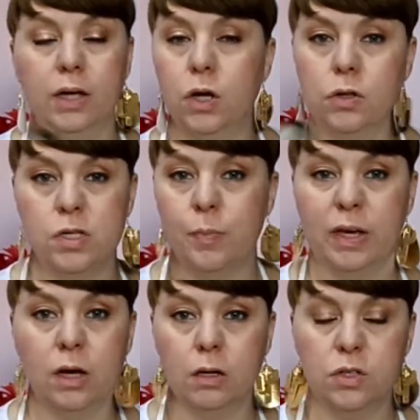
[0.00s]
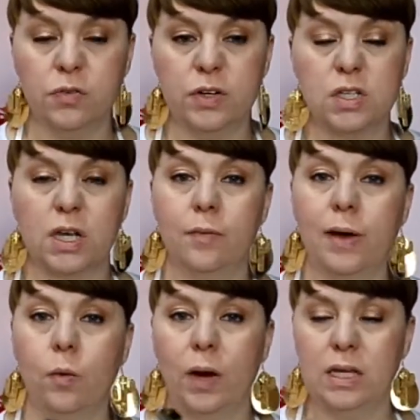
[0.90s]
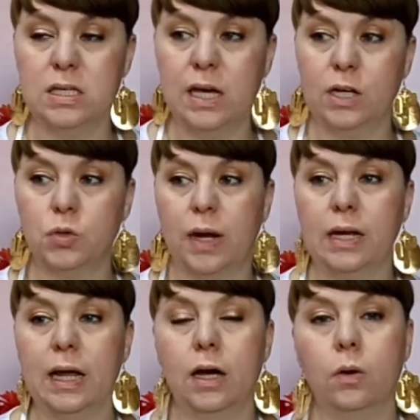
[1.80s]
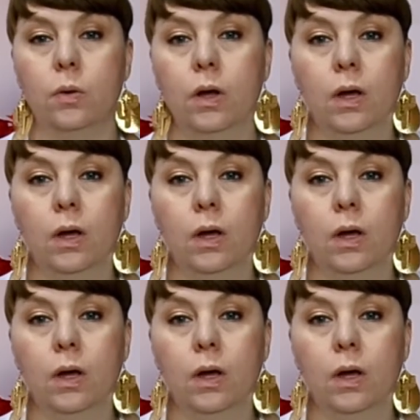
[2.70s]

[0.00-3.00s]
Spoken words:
know there's a big controversy about white sage right now